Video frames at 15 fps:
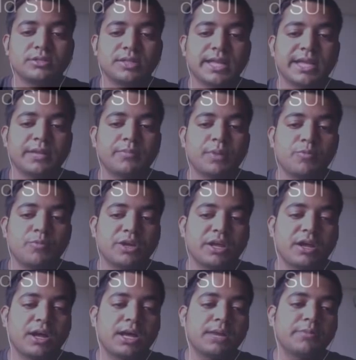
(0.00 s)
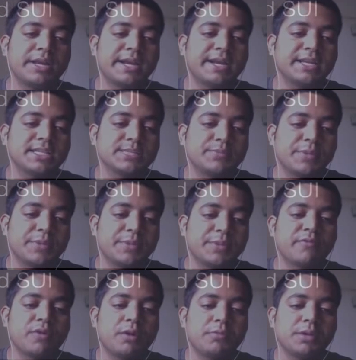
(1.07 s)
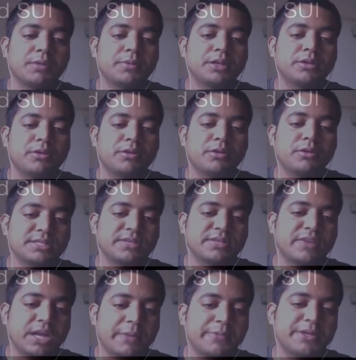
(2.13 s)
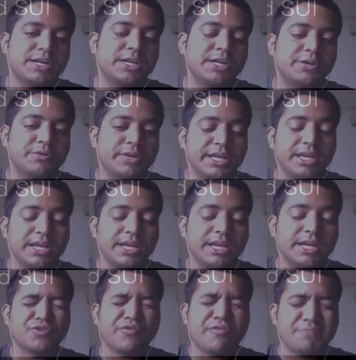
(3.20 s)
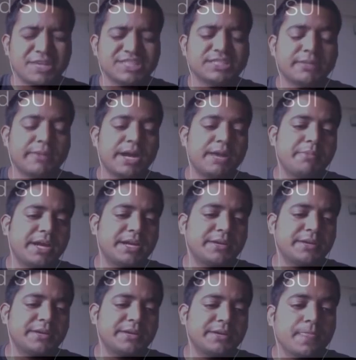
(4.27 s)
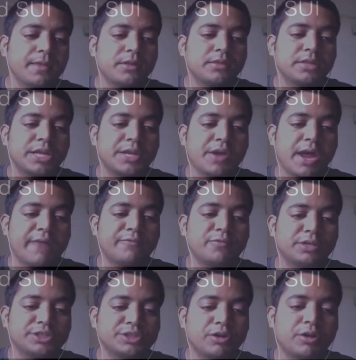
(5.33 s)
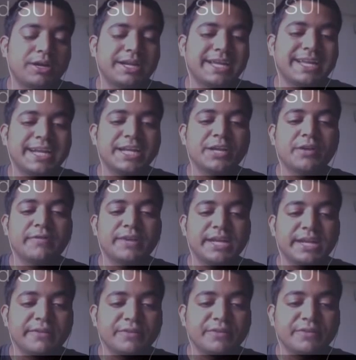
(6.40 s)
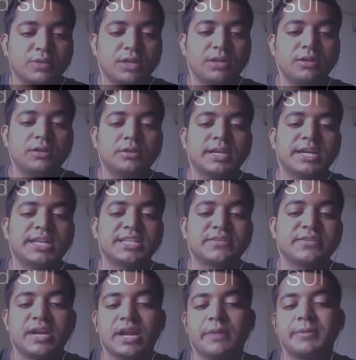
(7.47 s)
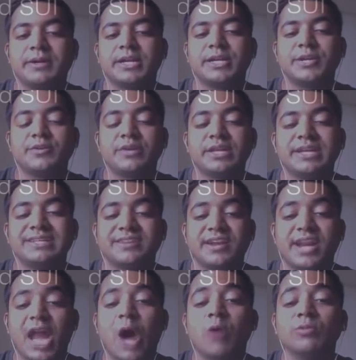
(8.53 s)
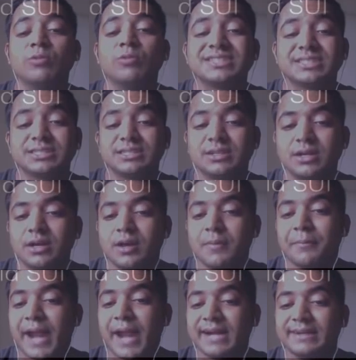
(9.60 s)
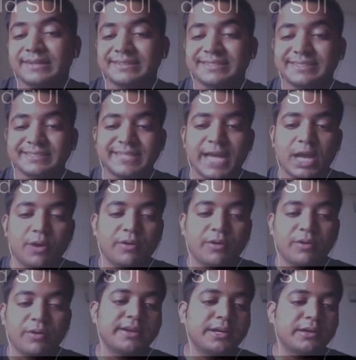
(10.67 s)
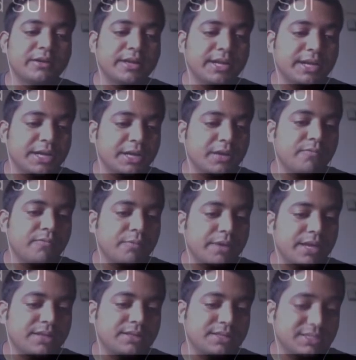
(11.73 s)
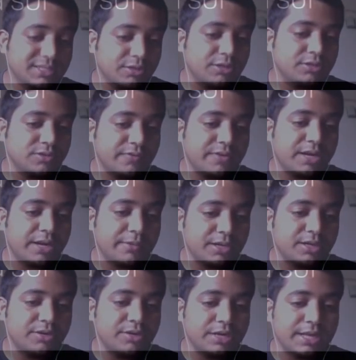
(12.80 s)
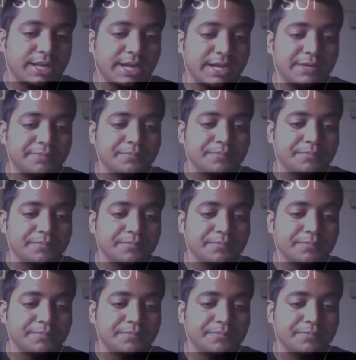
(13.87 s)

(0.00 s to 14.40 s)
like promoting harmony and a spirit of common brotherhood, it's a fundamental duty, so we must abide by it. Then you have to assure dignity of individual, that is fundamental duties. Renounce practices derogatory to dignity of women, this is also a fundamental duty, right?